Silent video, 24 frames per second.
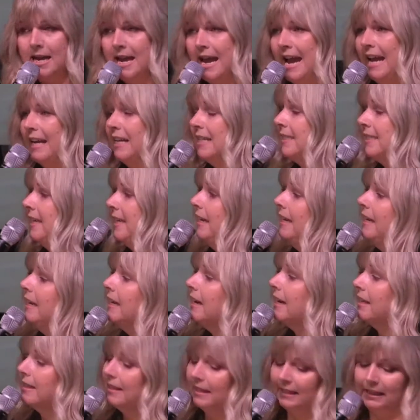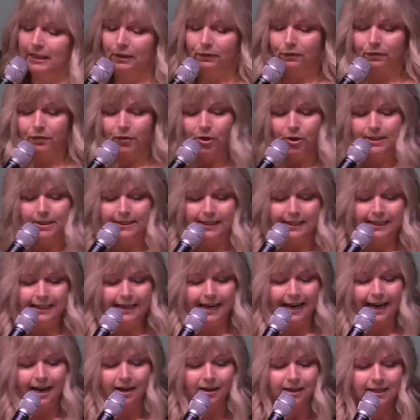And it's here that he first
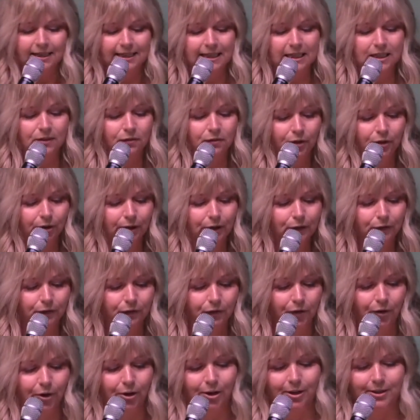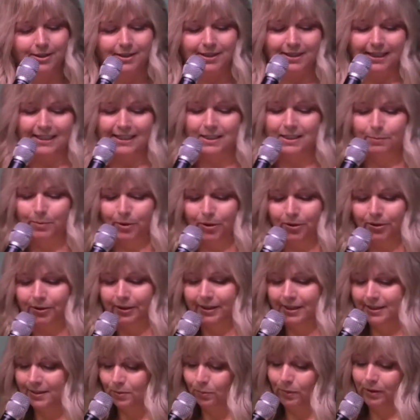encounters his very first
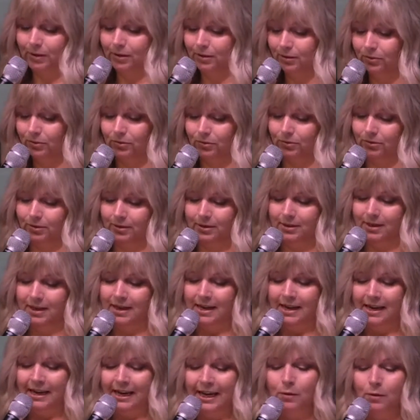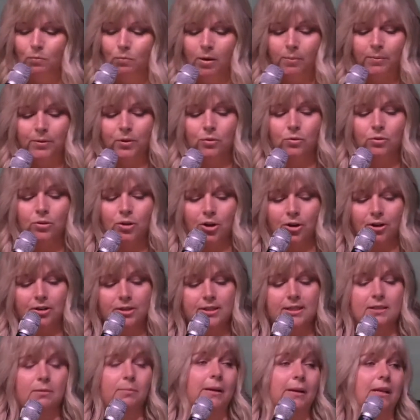experience with the Lord in what we all know
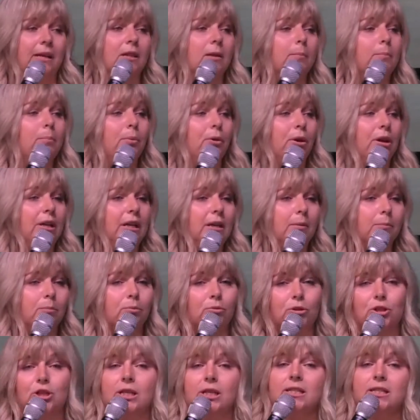to be the burning bush